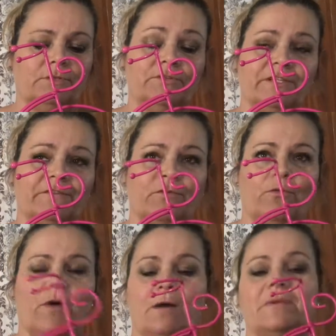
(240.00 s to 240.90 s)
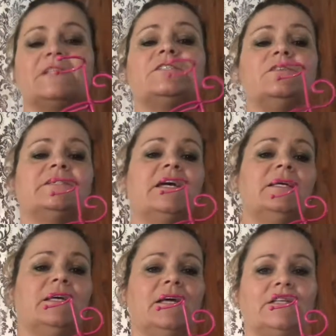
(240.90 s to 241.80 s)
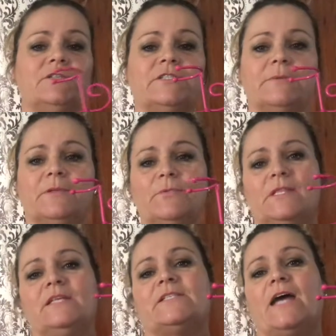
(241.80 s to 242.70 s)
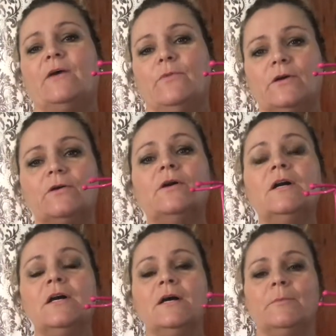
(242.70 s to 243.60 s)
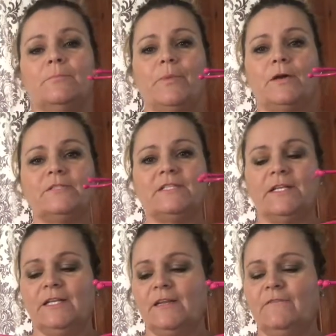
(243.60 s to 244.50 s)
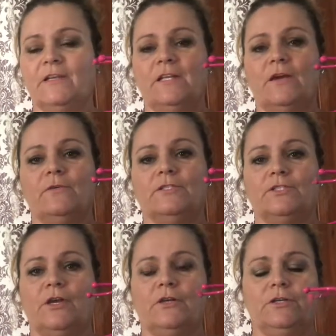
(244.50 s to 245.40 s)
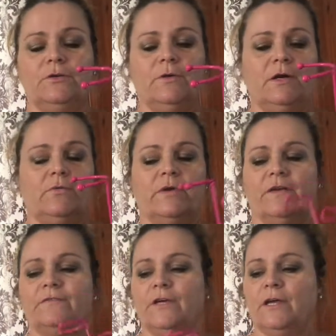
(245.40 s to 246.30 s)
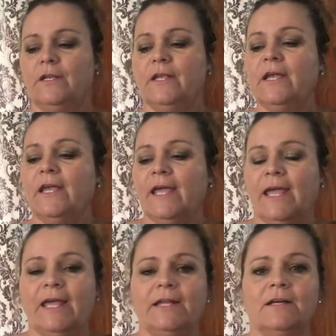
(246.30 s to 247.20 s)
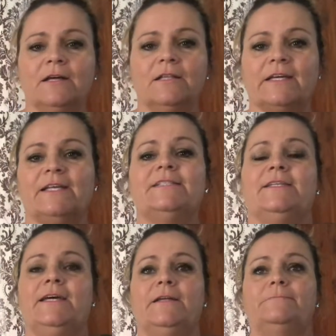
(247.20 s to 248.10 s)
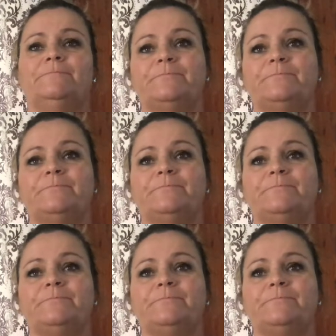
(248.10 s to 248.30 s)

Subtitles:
use it for a while. But as soon as I do something with these, I will post it in a video and show you what I've done. And like I said,